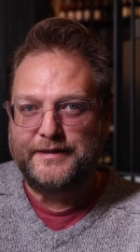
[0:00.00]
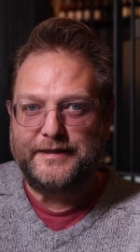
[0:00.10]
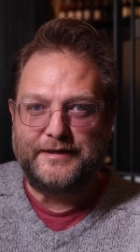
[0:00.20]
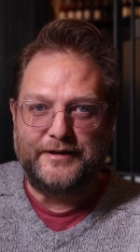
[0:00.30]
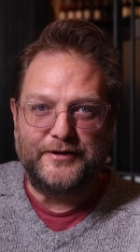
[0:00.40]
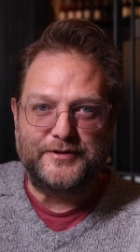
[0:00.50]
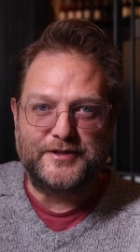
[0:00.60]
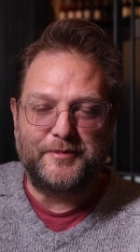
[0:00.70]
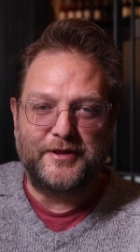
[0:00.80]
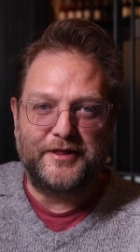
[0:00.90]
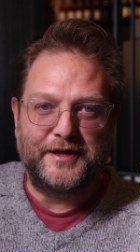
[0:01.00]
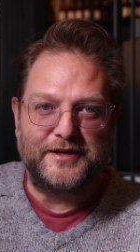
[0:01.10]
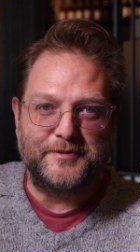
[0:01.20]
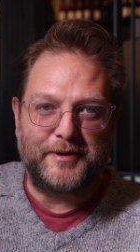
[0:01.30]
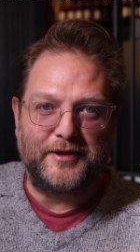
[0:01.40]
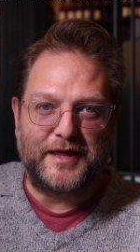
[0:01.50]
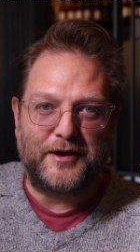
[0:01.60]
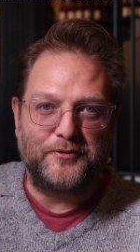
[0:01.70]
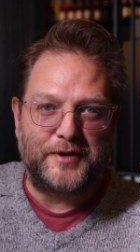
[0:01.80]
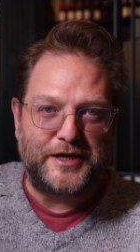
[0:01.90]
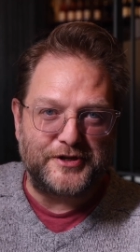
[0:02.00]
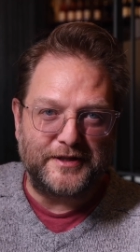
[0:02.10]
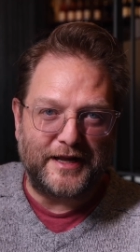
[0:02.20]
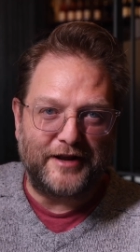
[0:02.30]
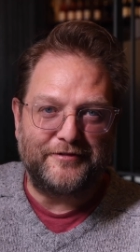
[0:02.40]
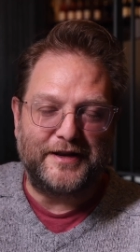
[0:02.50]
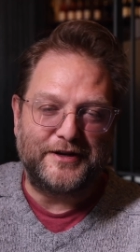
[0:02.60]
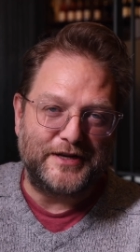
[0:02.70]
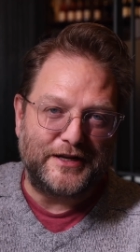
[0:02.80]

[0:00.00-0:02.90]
I don't know, some of the things about that region that I find